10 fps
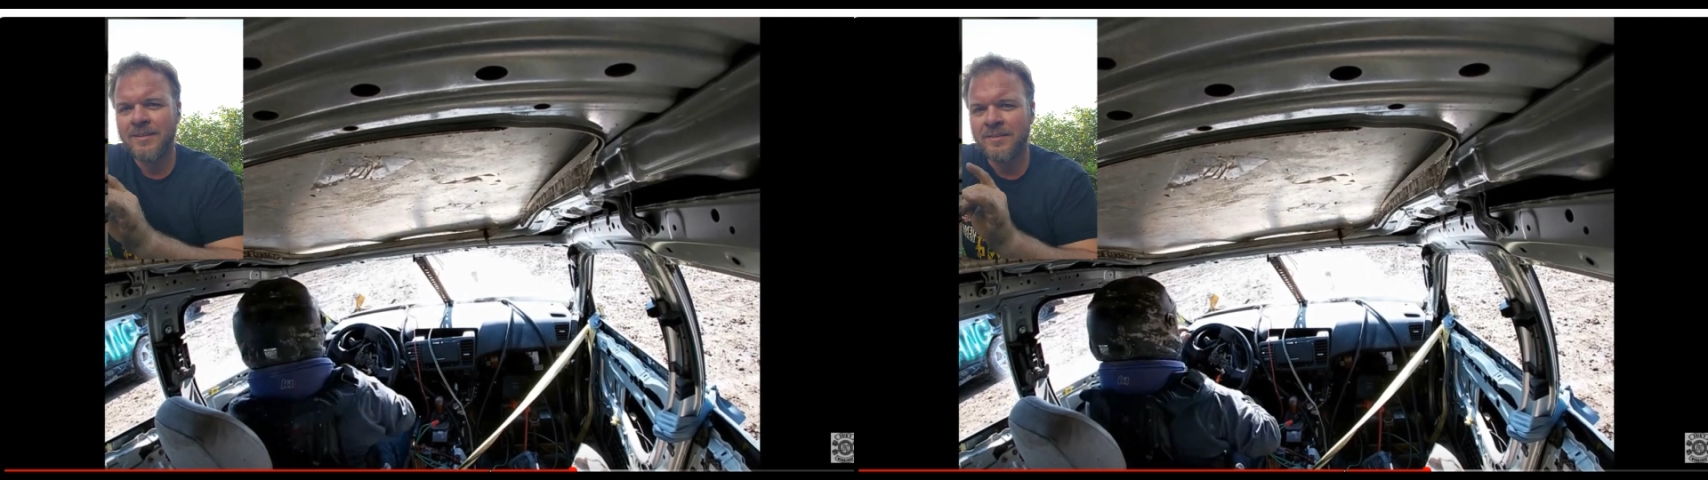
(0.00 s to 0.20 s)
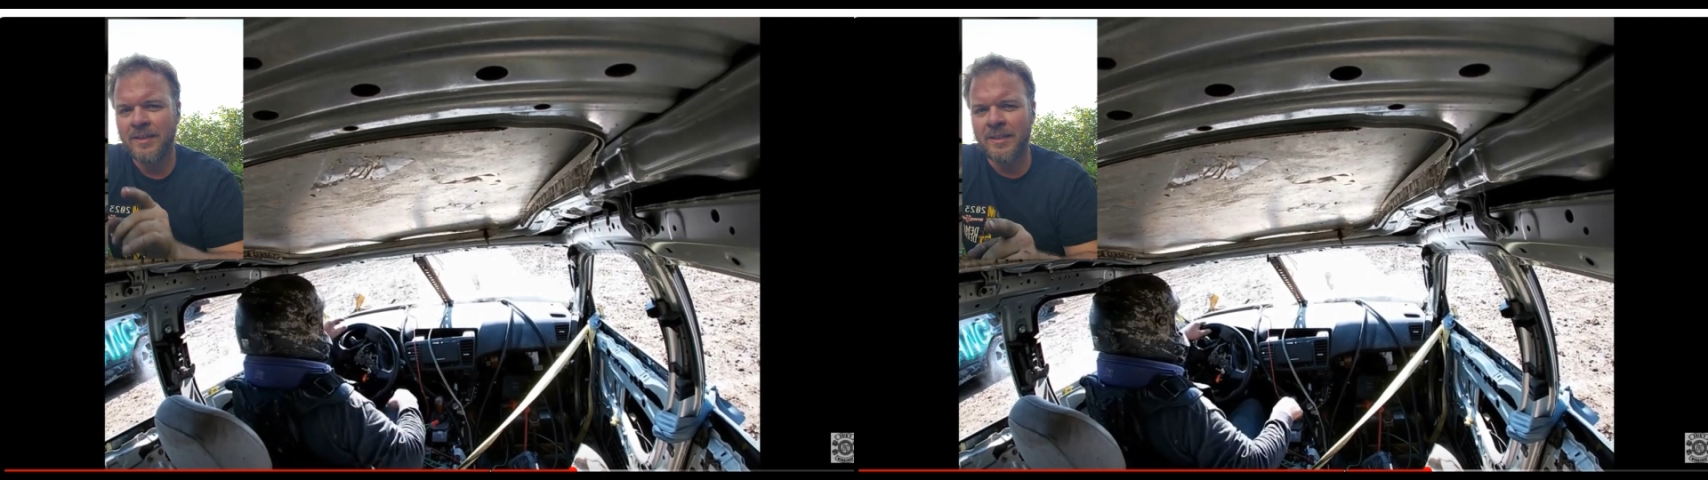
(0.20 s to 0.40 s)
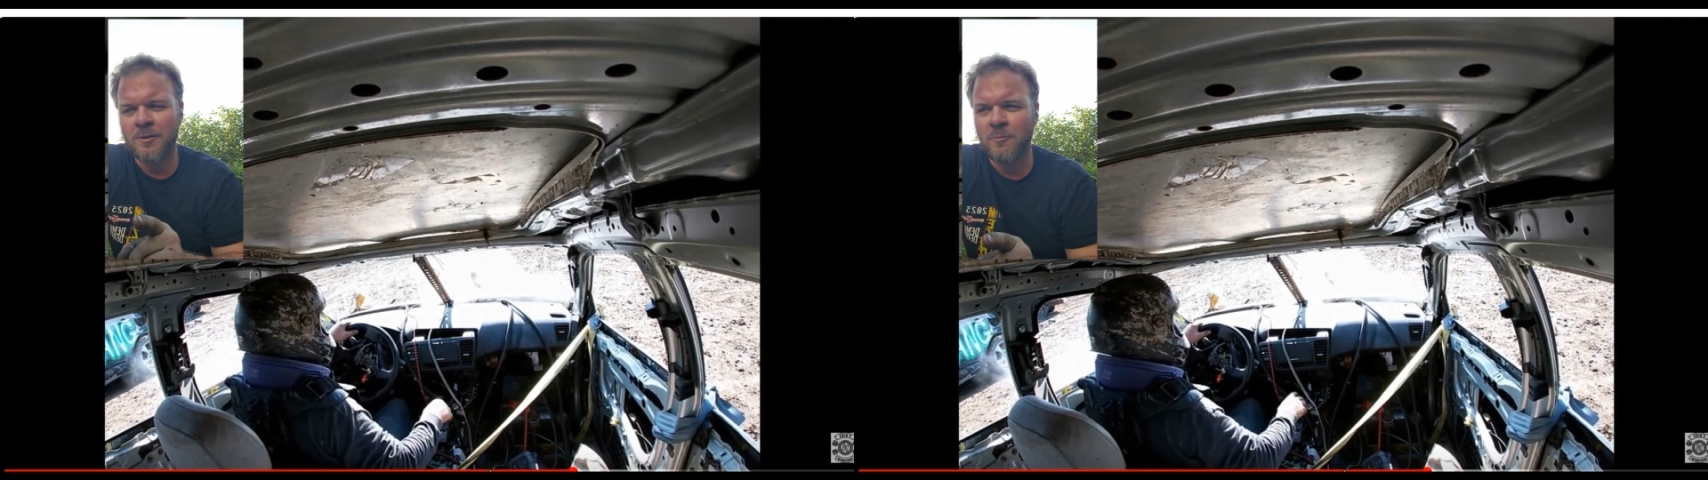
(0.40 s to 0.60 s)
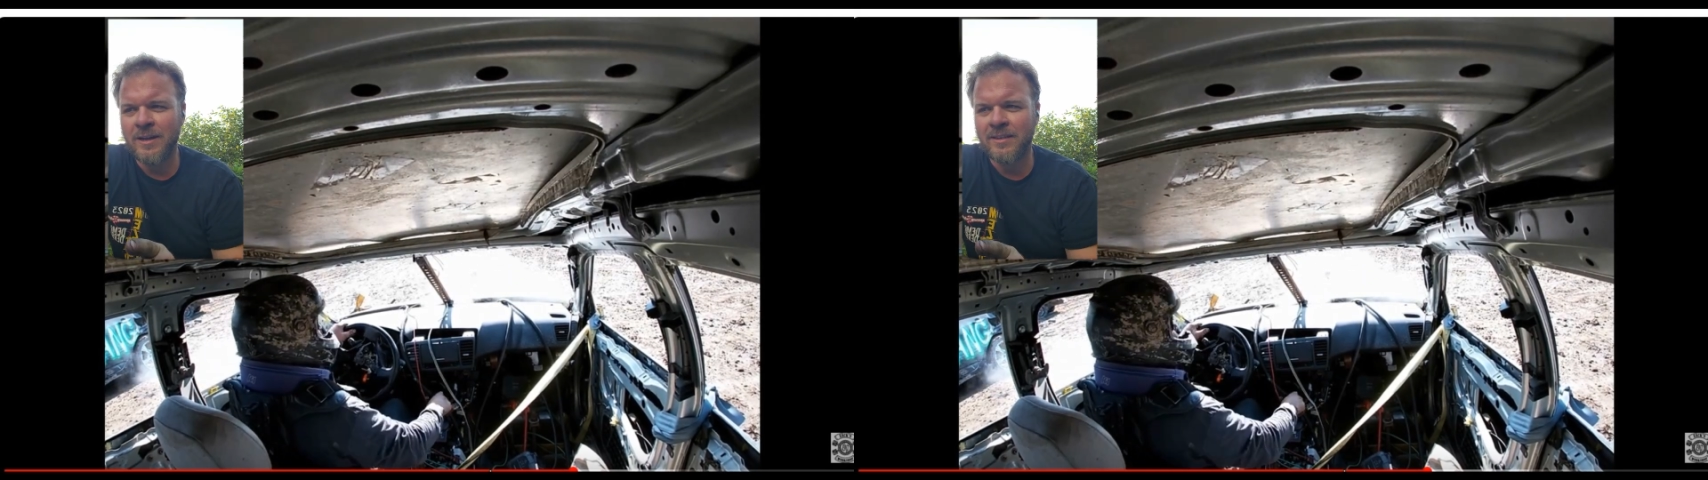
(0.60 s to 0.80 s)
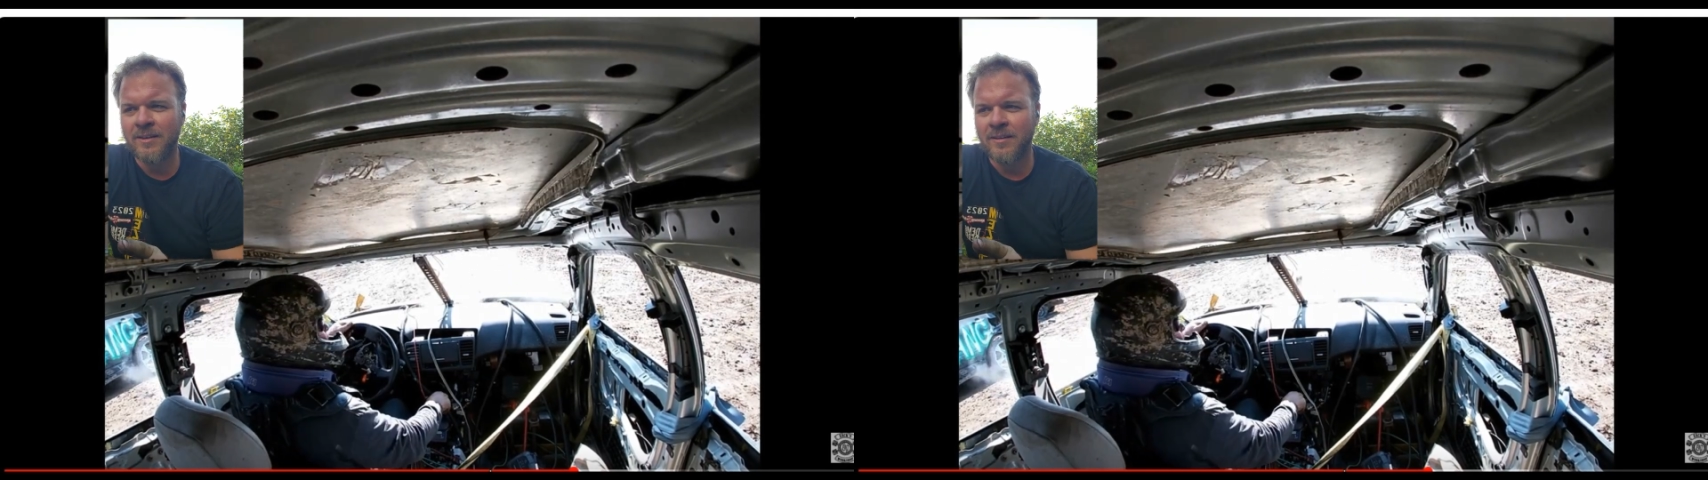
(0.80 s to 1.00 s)
to hit the
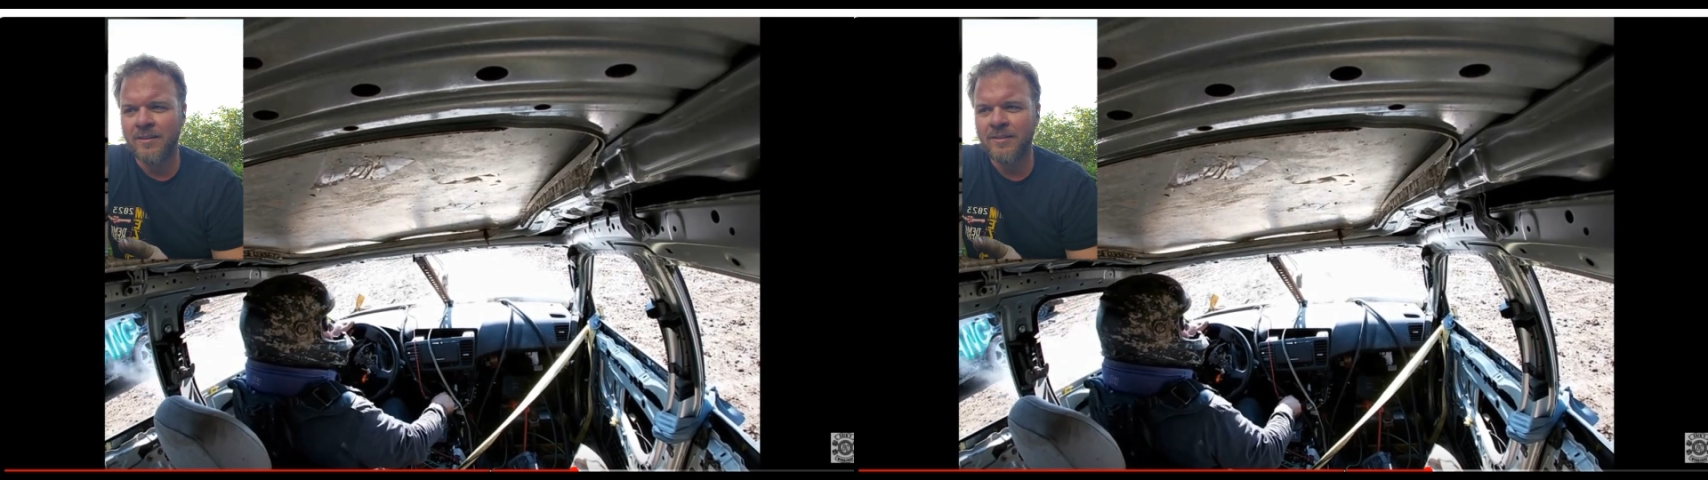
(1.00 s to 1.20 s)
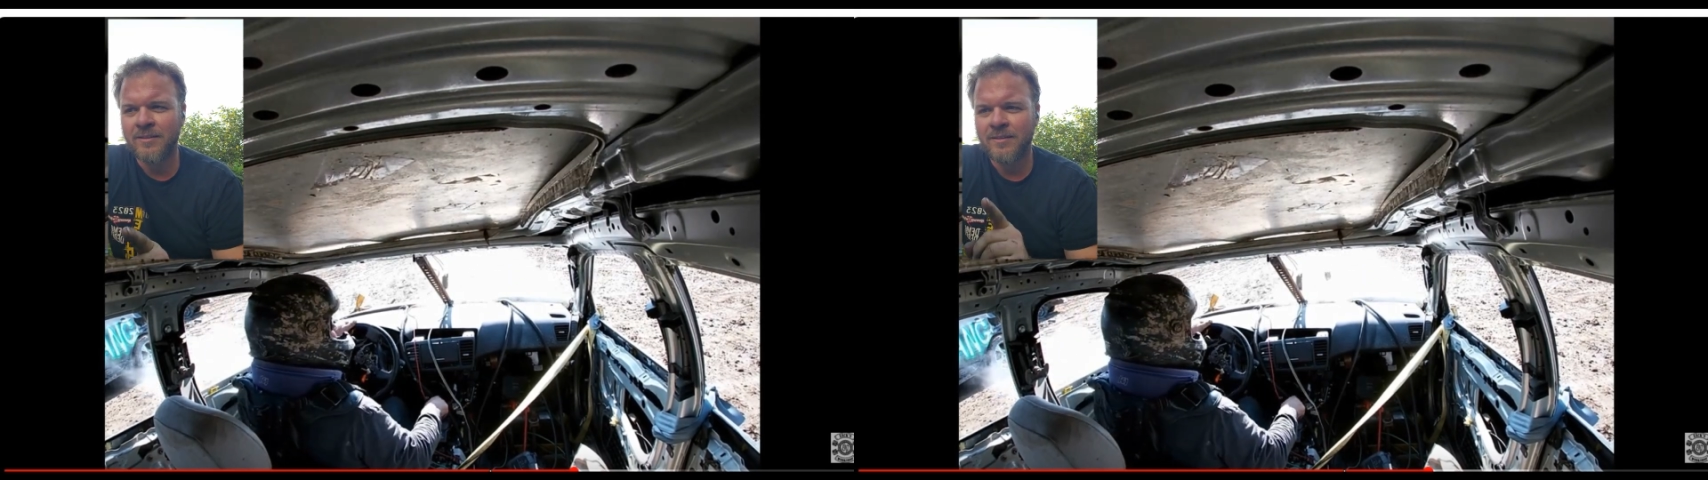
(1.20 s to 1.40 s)
white car